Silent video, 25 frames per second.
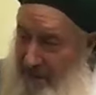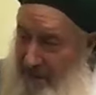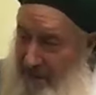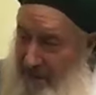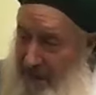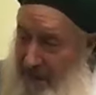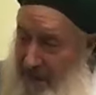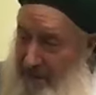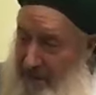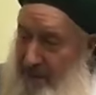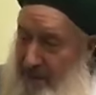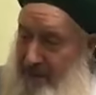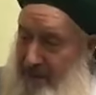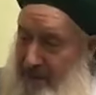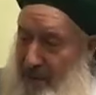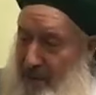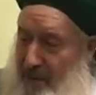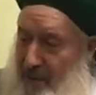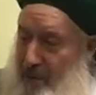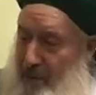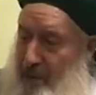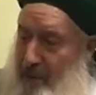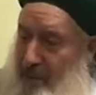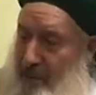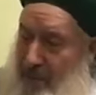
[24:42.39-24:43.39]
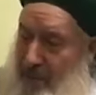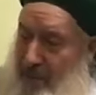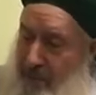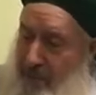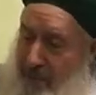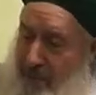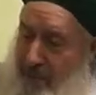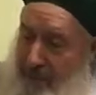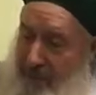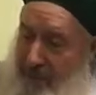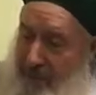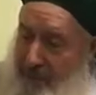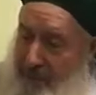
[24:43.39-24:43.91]
Heavens and earth will be rolled
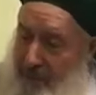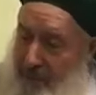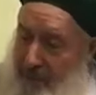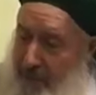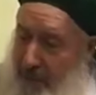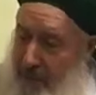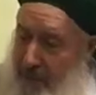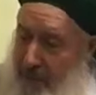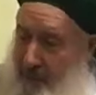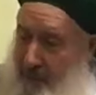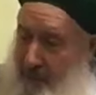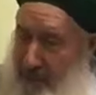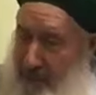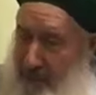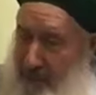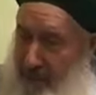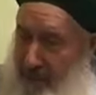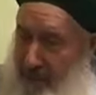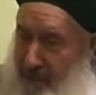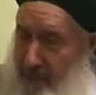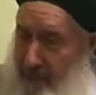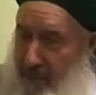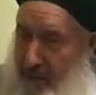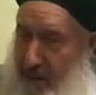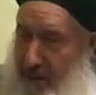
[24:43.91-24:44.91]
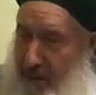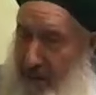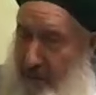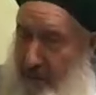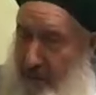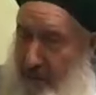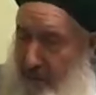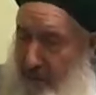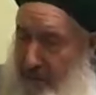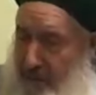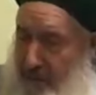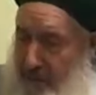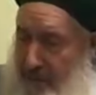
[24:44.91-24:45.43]
up like the scribe
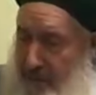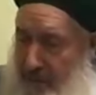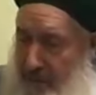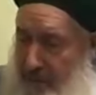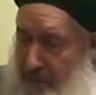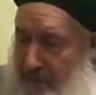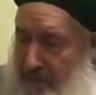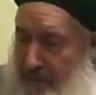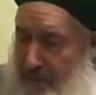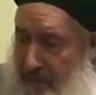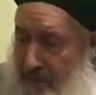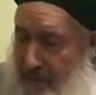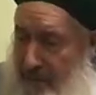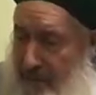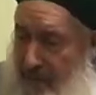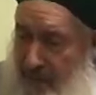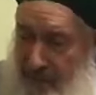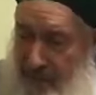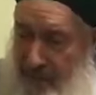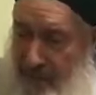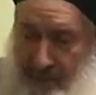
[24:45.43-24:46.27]
rolls up his scroll or